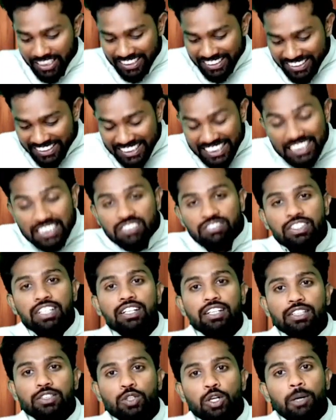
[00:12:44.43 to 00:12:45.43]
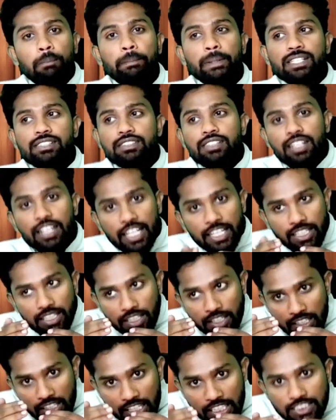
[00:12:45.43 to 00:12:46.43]
These will topics like
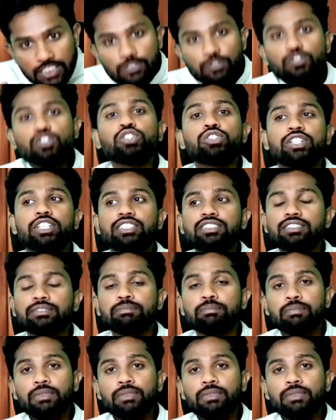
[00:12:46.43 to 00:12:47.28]
less focus,